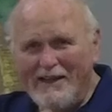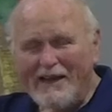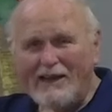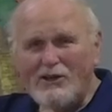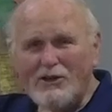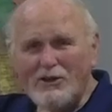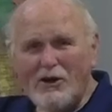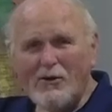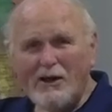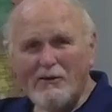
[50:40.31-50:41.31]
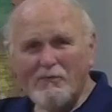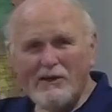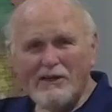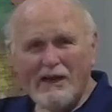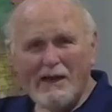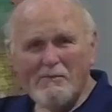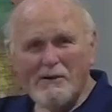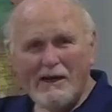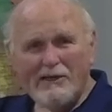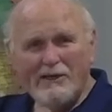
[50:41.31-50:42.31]
And you know, every time
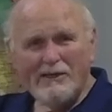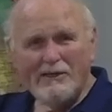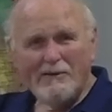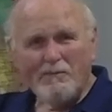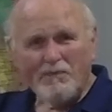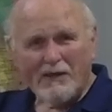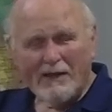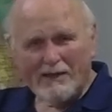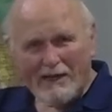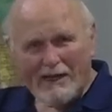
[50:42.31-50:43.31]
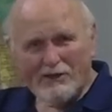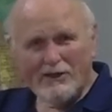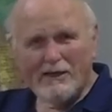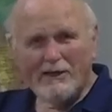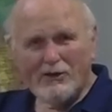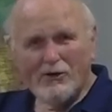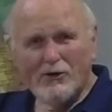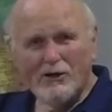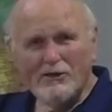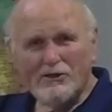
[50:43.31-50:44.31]
I did and got to that
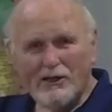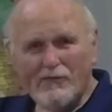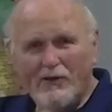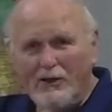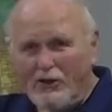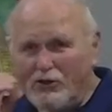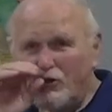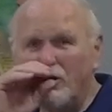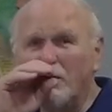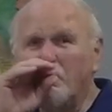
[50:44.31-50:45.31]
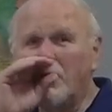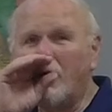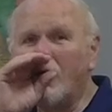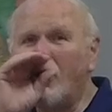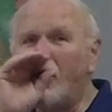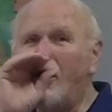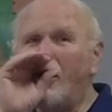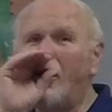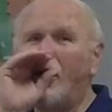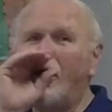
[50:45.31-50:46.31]
chorus of "Ship
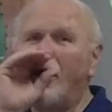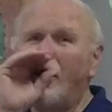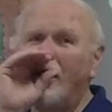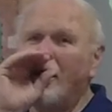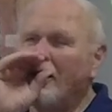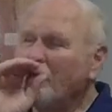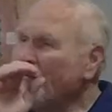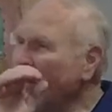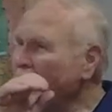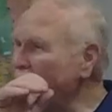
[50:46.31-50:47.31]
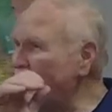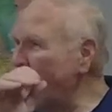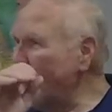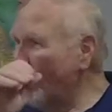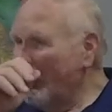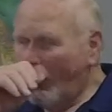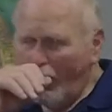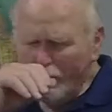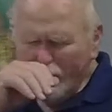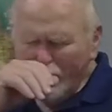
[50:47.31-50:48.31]
ahoy," she'd go, "Arr!"